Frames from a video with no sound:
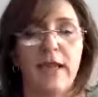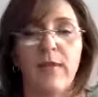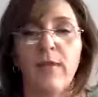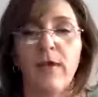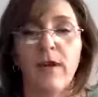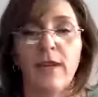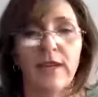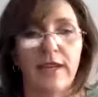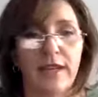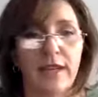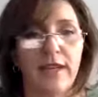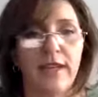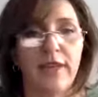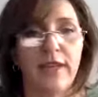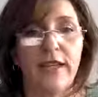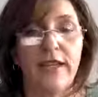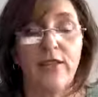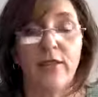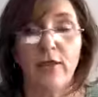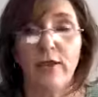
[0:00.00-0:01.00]
But until
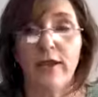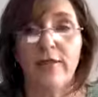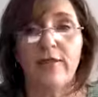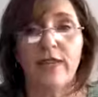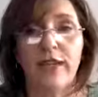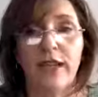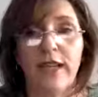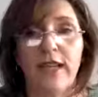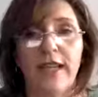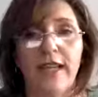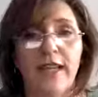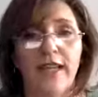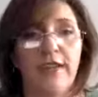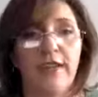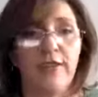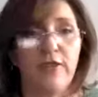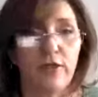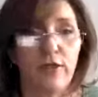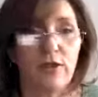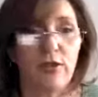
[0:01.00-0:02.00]
then, don't ever take
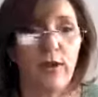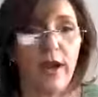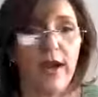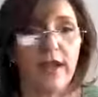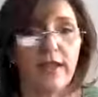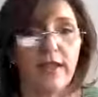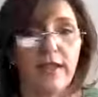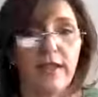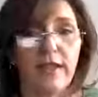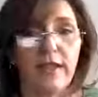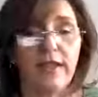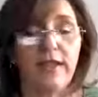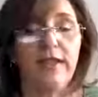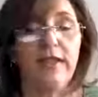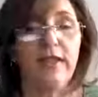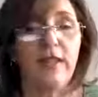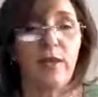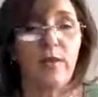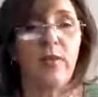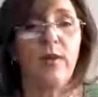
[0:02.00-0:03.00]
anything for granted and
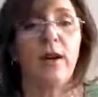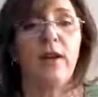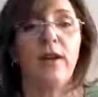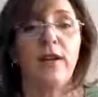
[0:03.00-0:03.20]
keep